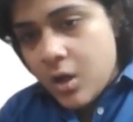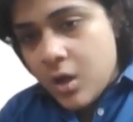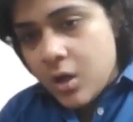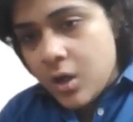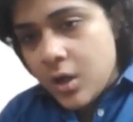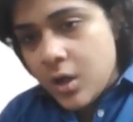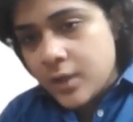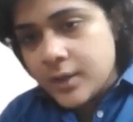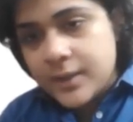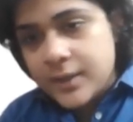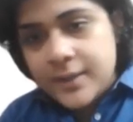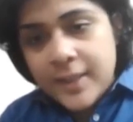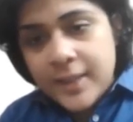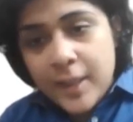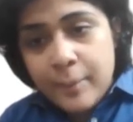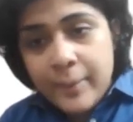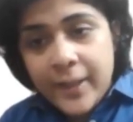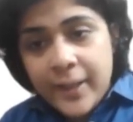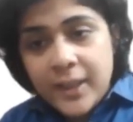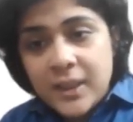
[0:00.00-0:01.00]
The
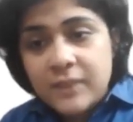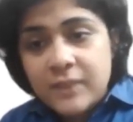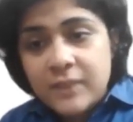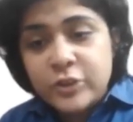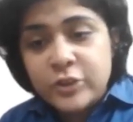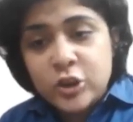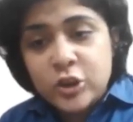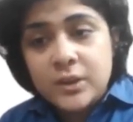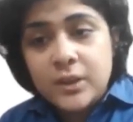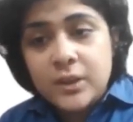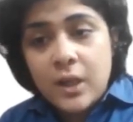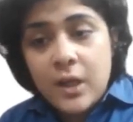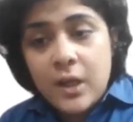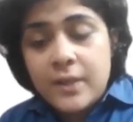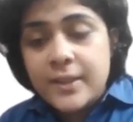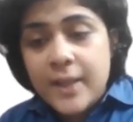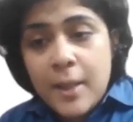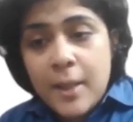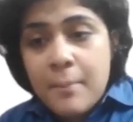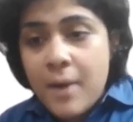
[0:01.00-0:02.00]
three main divisions
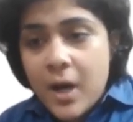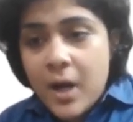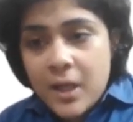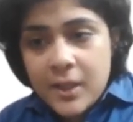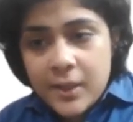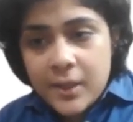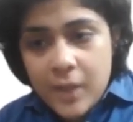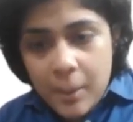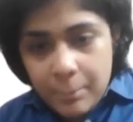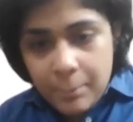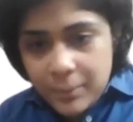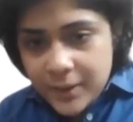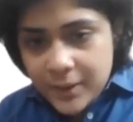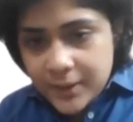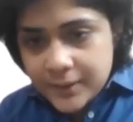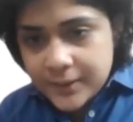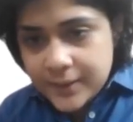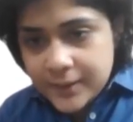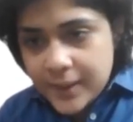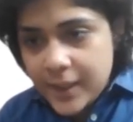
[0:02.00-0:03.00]
are the Himalayan
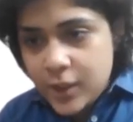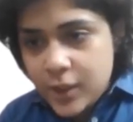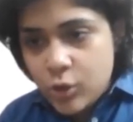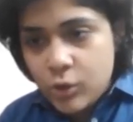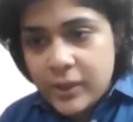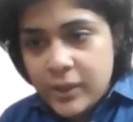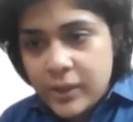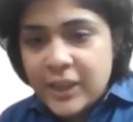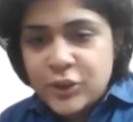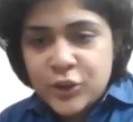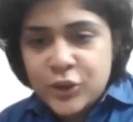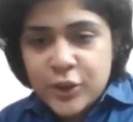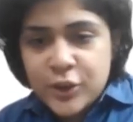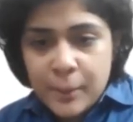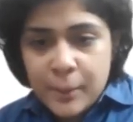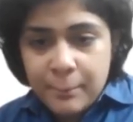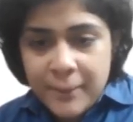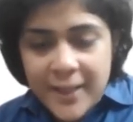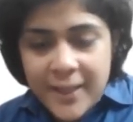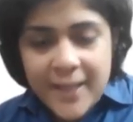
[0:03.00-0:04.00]
uplands,
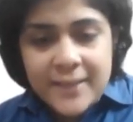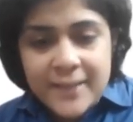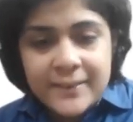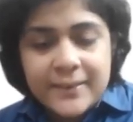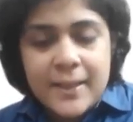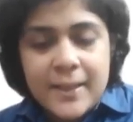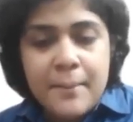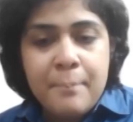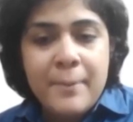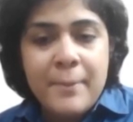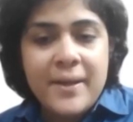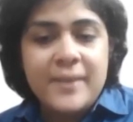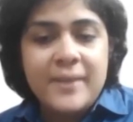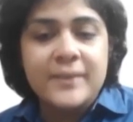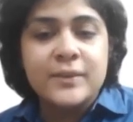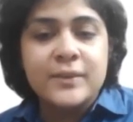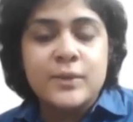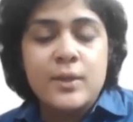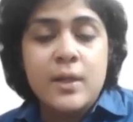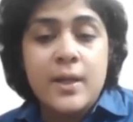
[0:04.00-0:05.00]
Indo-Gangetic plains, and
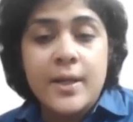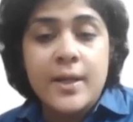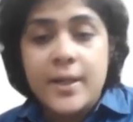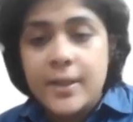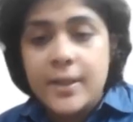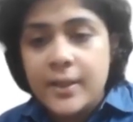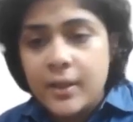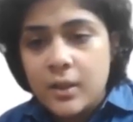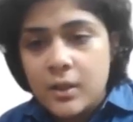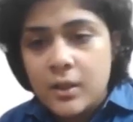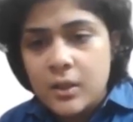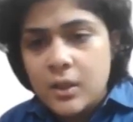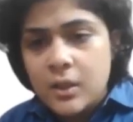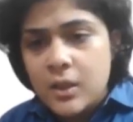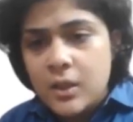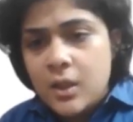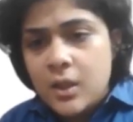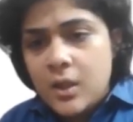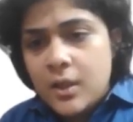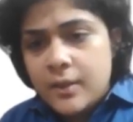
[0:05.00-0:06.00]
Peninsular India.
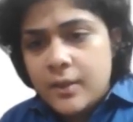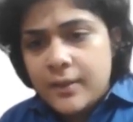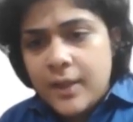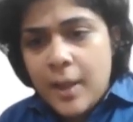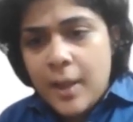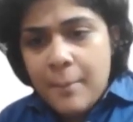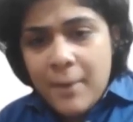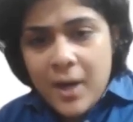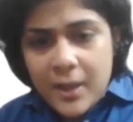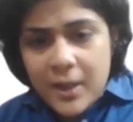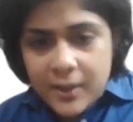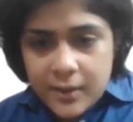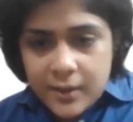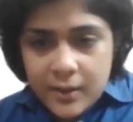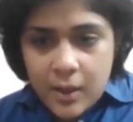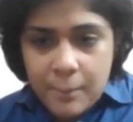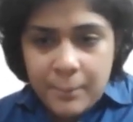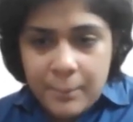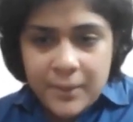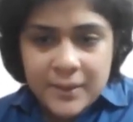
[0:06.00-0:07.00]
The
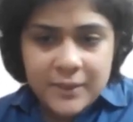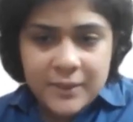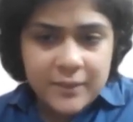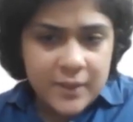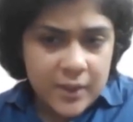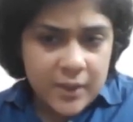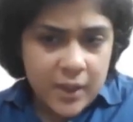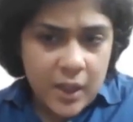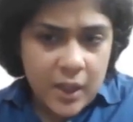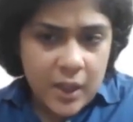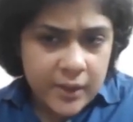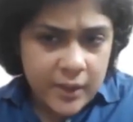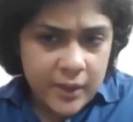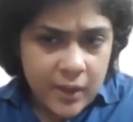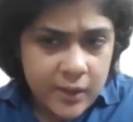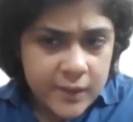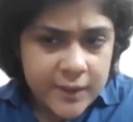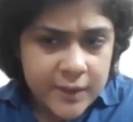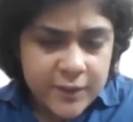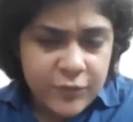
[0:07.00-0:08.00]
Himalayan uplands are the
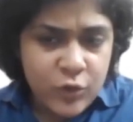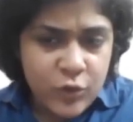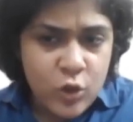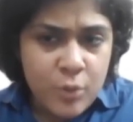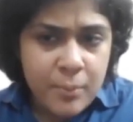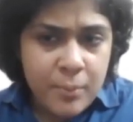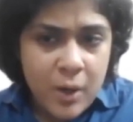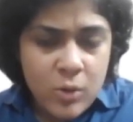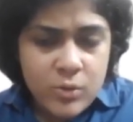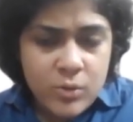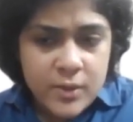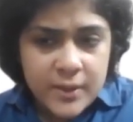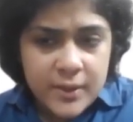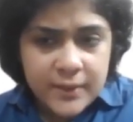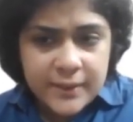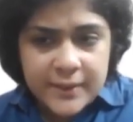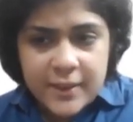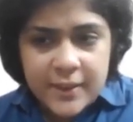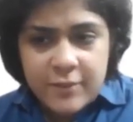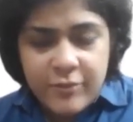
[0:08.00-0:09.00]
youngest four
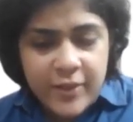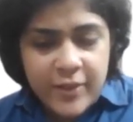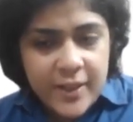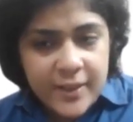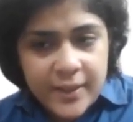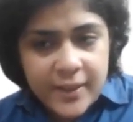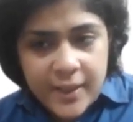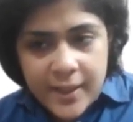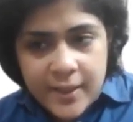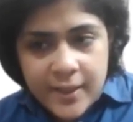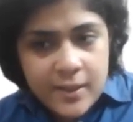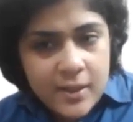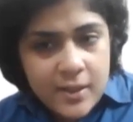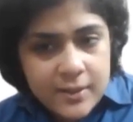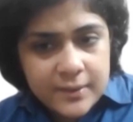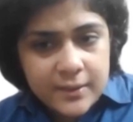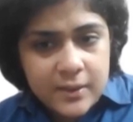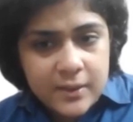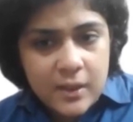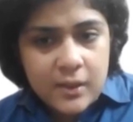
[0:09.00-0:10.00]
mountains. They feed the
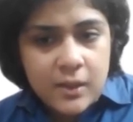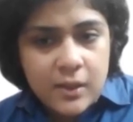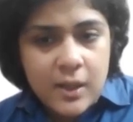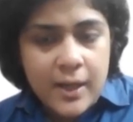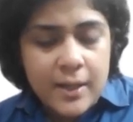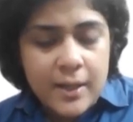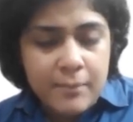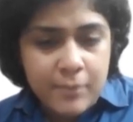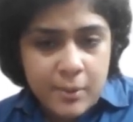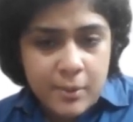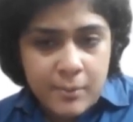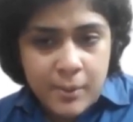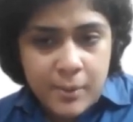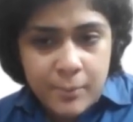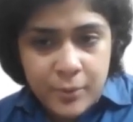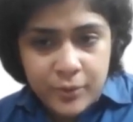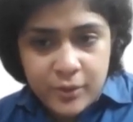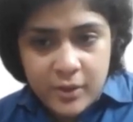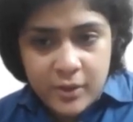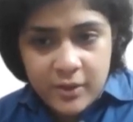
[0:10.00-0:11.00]
Indus, Ganga, and
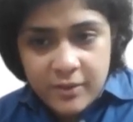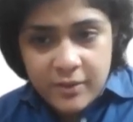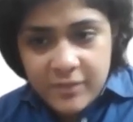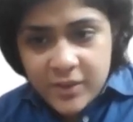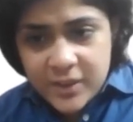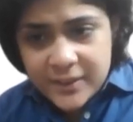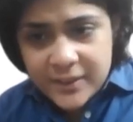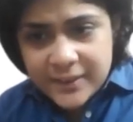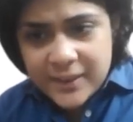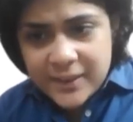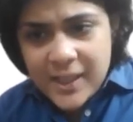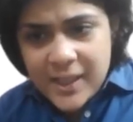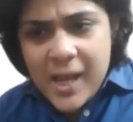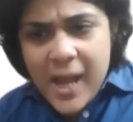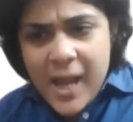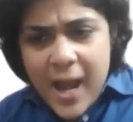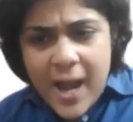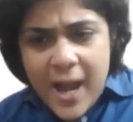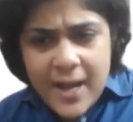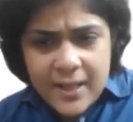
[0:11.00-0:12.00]
Brahmaputra rivers
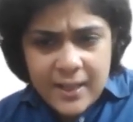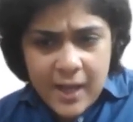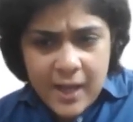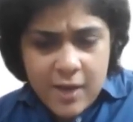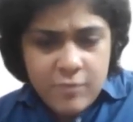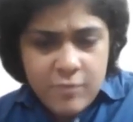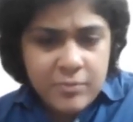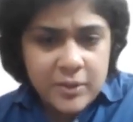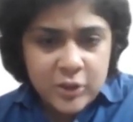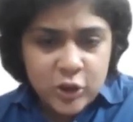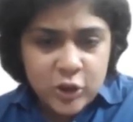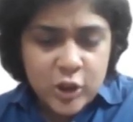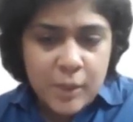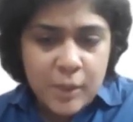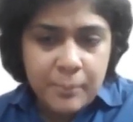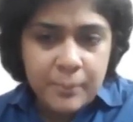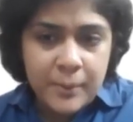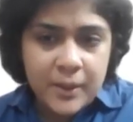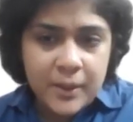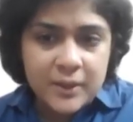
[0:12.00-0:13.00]
and have been
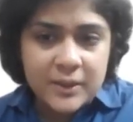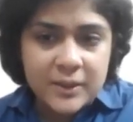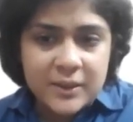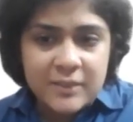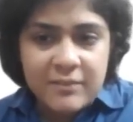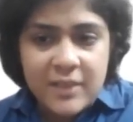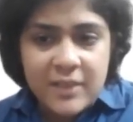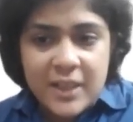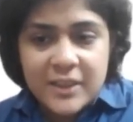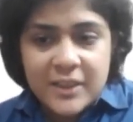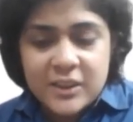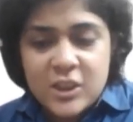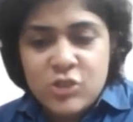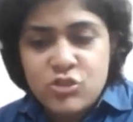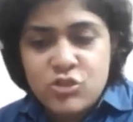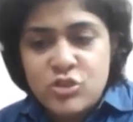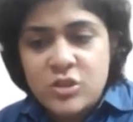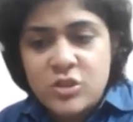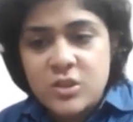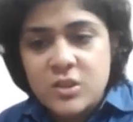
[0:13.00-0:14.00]
shaping
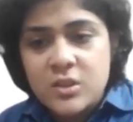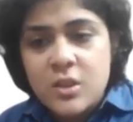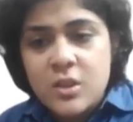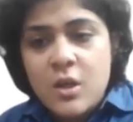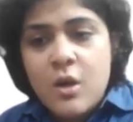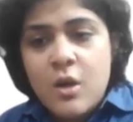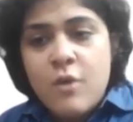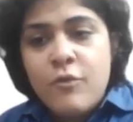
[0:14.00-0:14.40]
civilizations